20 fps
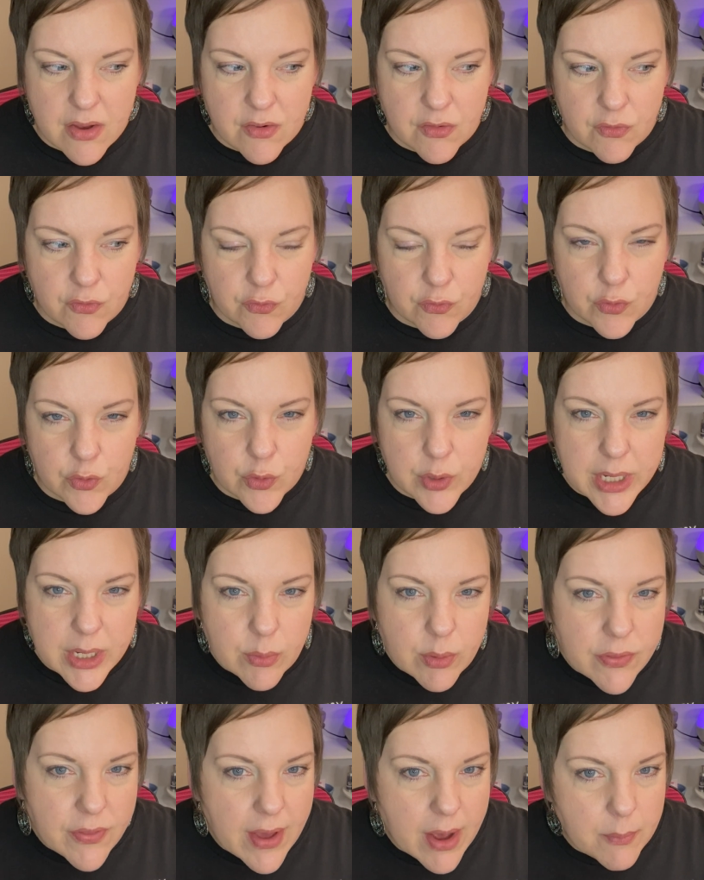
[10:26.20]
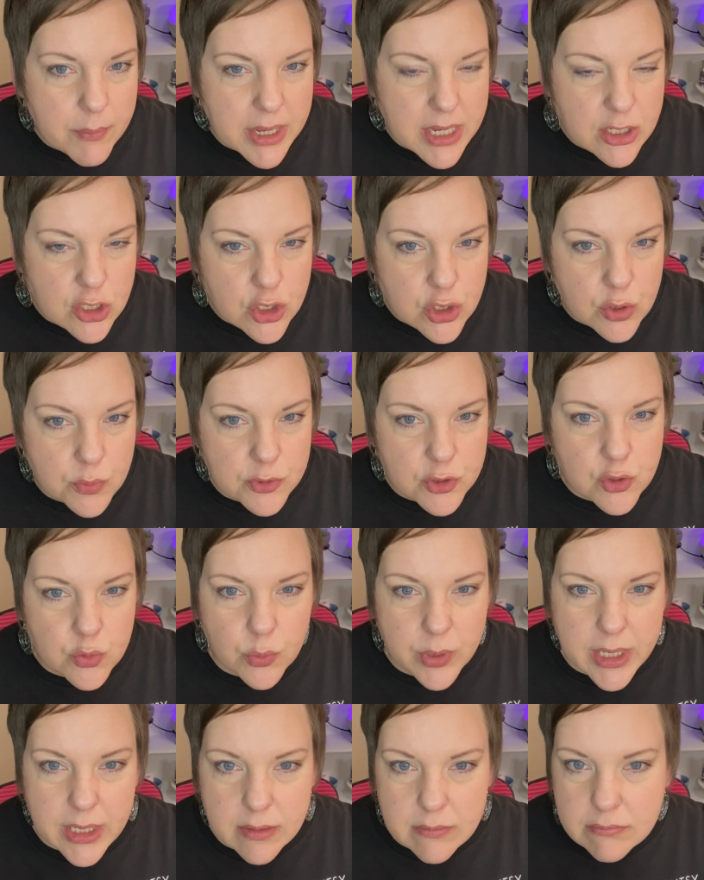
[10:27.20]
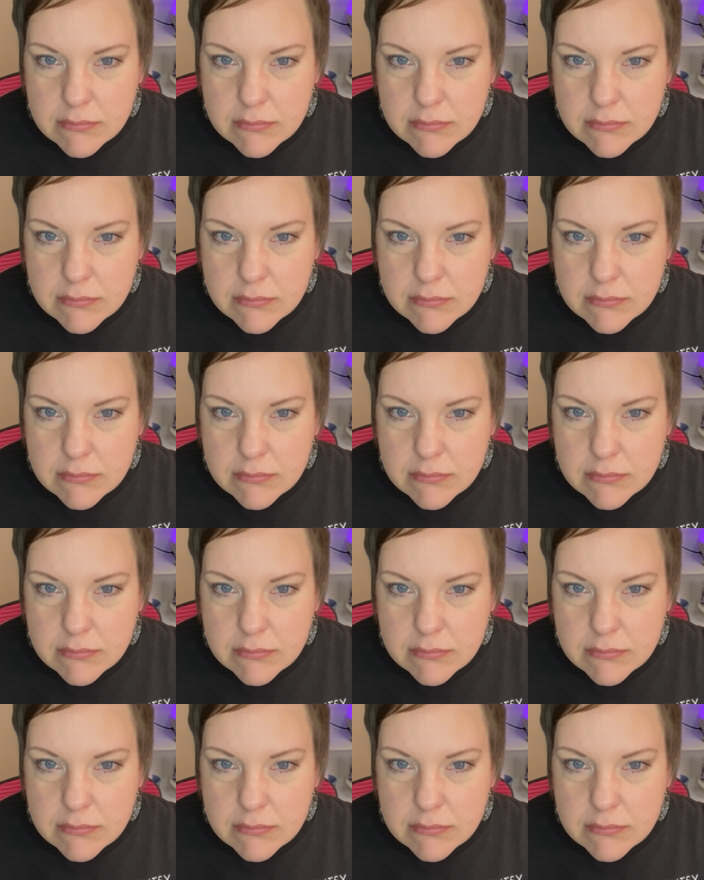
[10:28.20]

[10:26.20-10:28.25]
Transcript: Fruity without being super sweet.